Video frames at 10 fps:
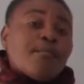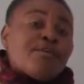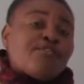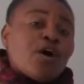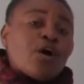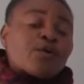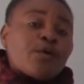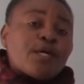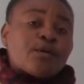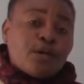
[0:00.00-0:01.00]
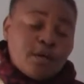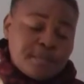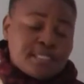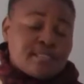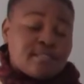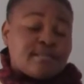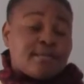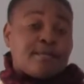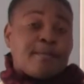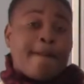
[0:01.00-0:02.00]
Before growing crops
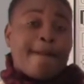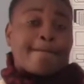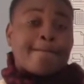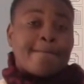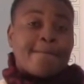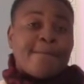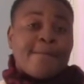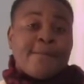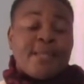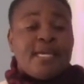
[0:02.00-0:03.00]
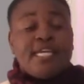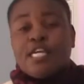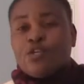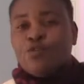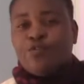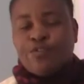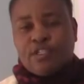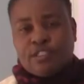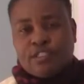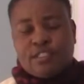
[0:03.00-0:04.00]
in a new
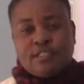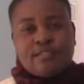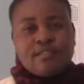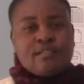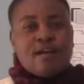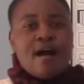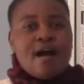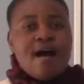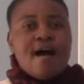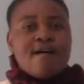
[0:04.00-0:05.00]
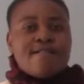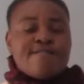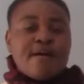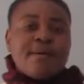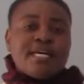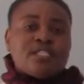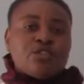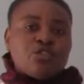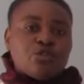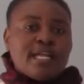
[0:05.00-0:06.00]
field, farmers
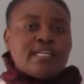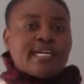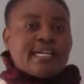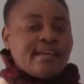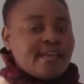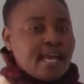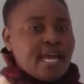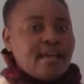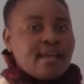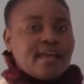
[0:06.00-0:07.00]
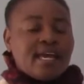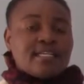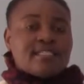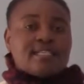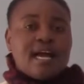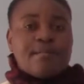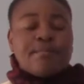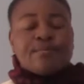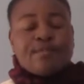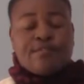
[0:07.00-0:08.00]
usually clear and
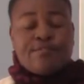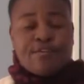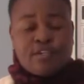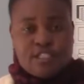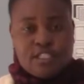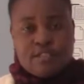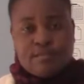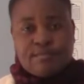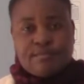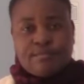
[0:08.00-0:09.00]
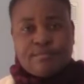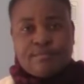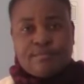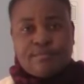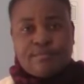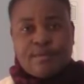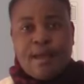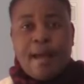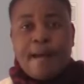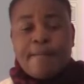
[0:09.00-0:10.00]
stamp the fields.
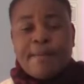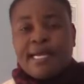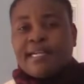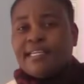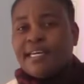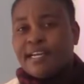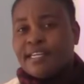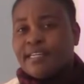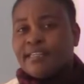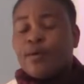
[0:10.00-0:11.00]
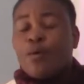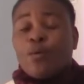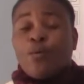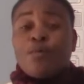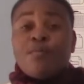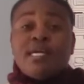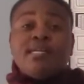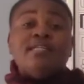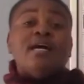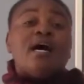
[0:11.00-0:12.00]
By clearing, we
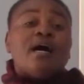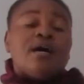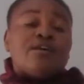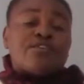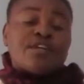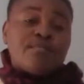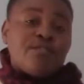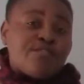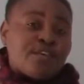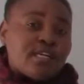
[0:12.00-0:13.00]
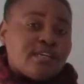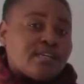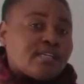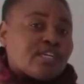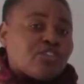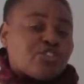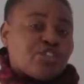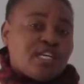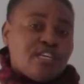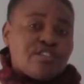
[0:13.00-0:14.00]
mean removing
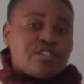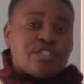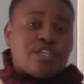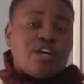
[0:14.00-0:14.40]
trees,